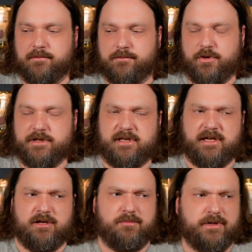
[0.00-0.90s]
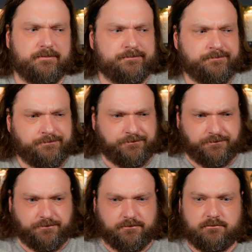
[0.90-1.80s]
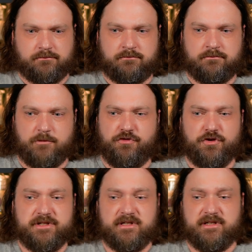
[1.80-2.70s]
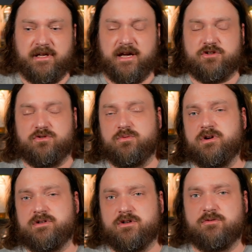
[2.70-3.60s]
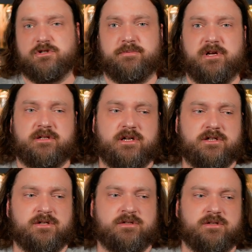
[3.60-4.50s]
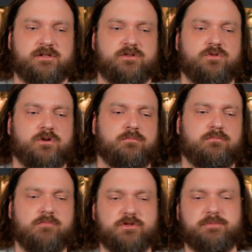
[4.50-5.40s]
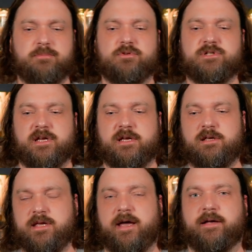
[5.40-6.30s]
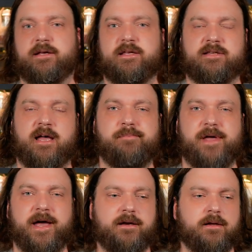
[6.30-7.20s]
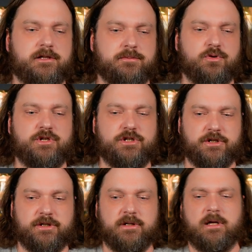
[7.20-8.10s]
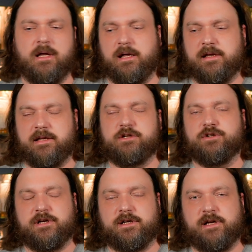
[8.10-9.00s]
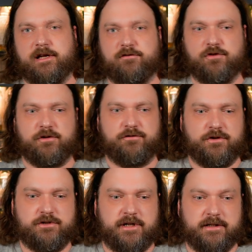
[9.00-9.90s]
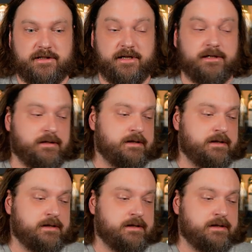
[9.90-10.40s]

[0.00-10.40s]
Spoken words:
point scale. But if you listen to the actual words and don't just pay attention to the score, most people say, yeah, it's not bad, it's pretty good. And then you're getting a handful of folks that say,